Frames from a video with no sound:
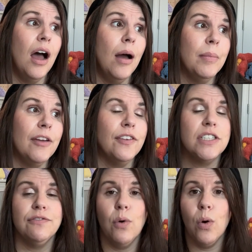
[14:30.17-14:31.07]
if it's
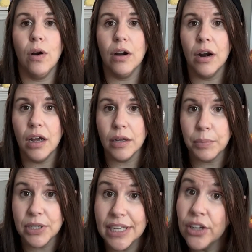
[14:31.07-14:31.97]
for a
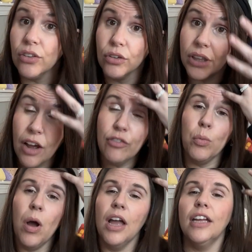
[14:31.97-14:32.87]
particular loved
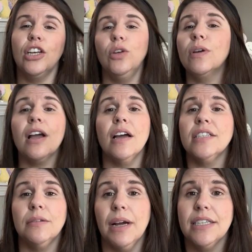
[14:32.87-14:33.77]
one, you can
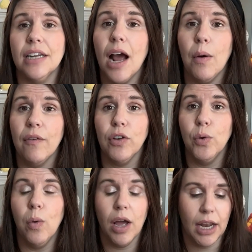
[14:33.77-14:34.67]
customize it however you
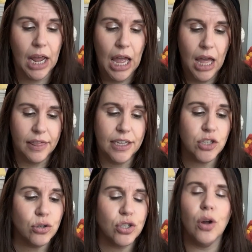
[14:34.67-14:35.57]
want. These are
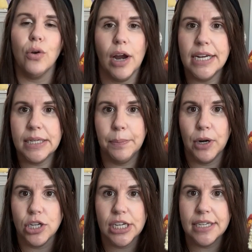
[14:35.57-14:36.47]
so great to
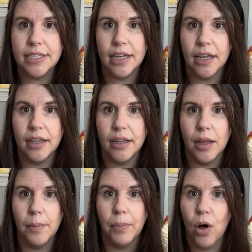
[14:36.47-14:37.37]
purchase in
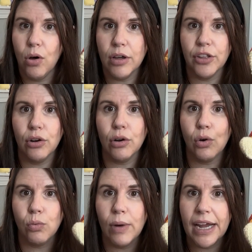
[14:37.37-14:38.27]
bulk. They're a
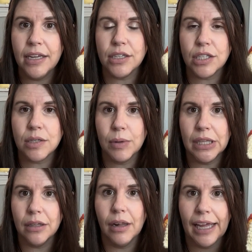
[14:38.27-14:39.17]
great, sweet
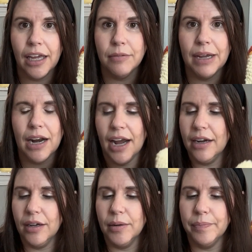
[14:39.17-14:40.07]
little handmade
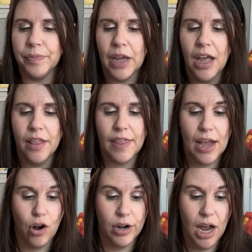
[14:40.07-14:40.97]
item. They
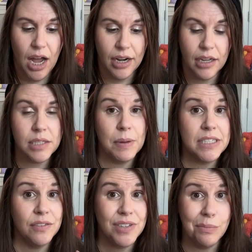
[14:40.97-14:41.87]
are not
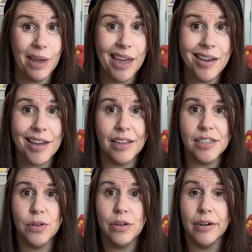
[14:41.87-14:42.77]
expensive to make, and
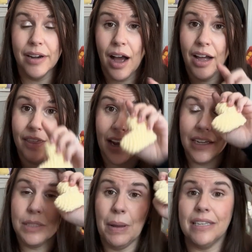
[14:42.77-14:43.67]
so they're not that
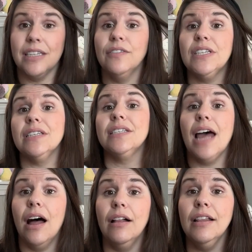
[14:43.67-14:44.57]
expensive to
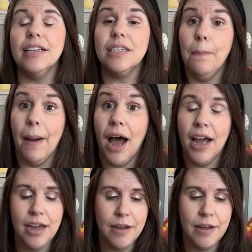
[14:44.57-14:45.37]
sell and to buy.